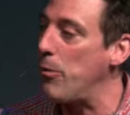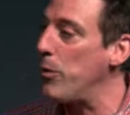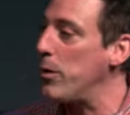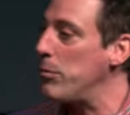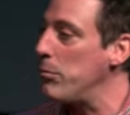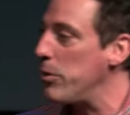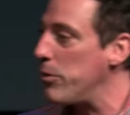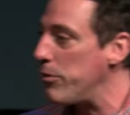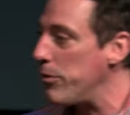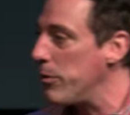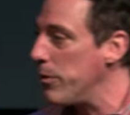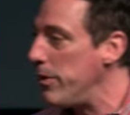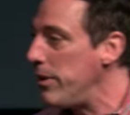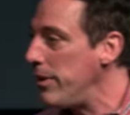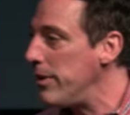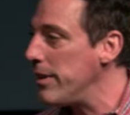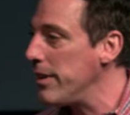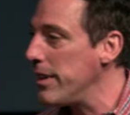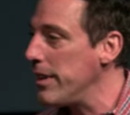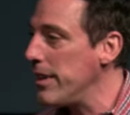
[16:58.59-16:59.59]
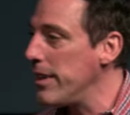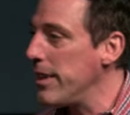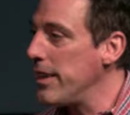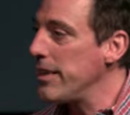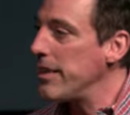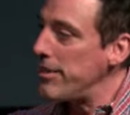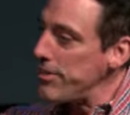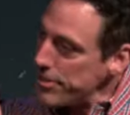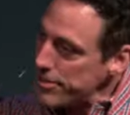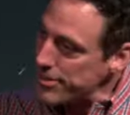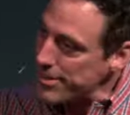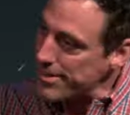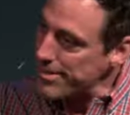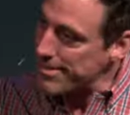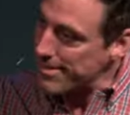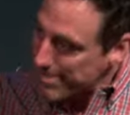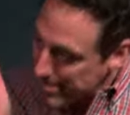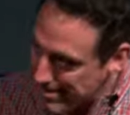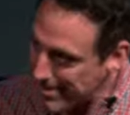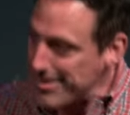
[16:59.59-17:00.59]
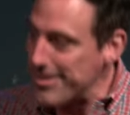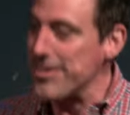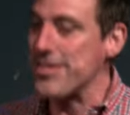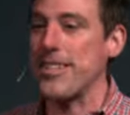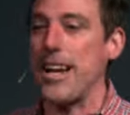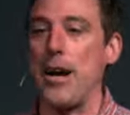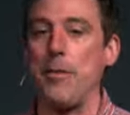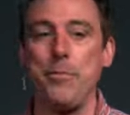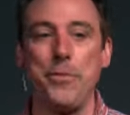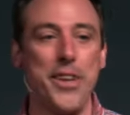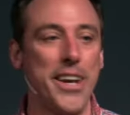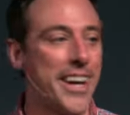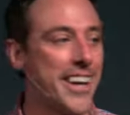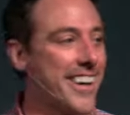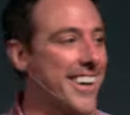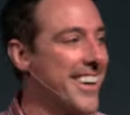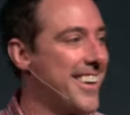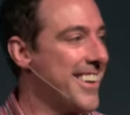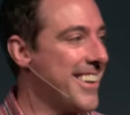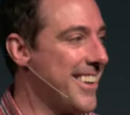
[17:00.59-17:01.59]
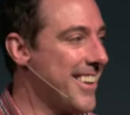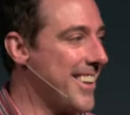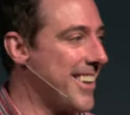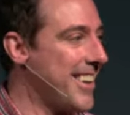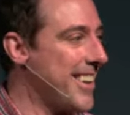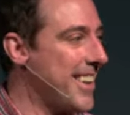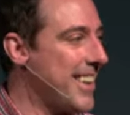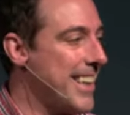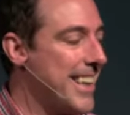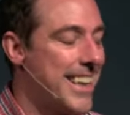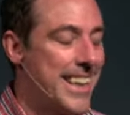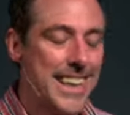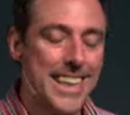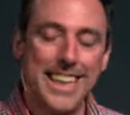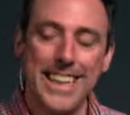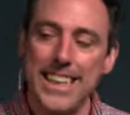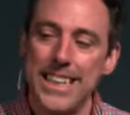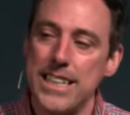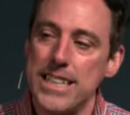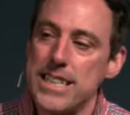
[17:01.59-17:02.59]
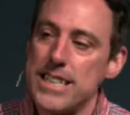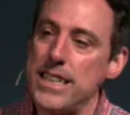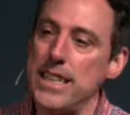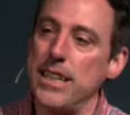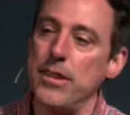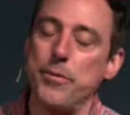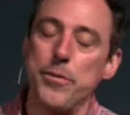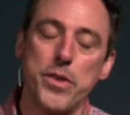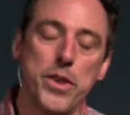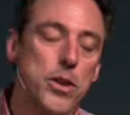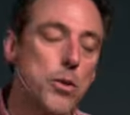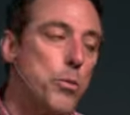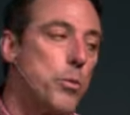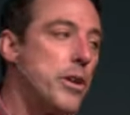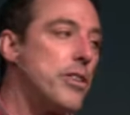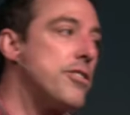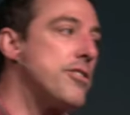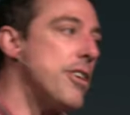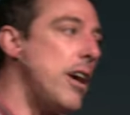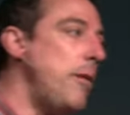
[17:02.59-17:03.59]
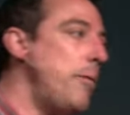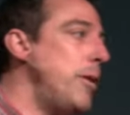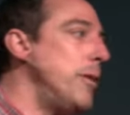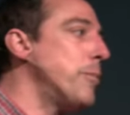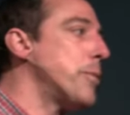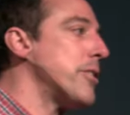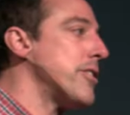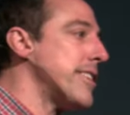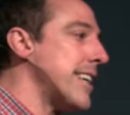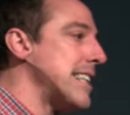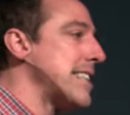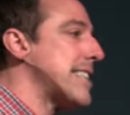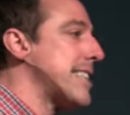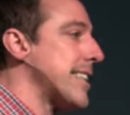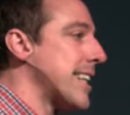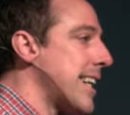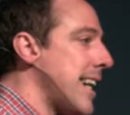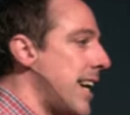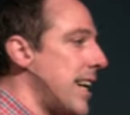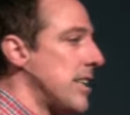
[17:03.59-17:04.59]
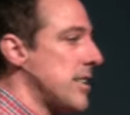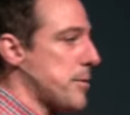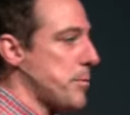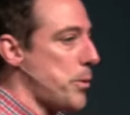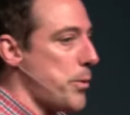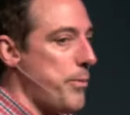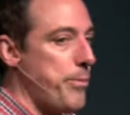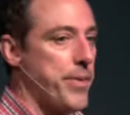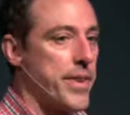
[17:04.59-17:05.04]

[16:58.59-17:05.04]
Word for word: one before. They'll just stop there. You see, when someone presents the gospel,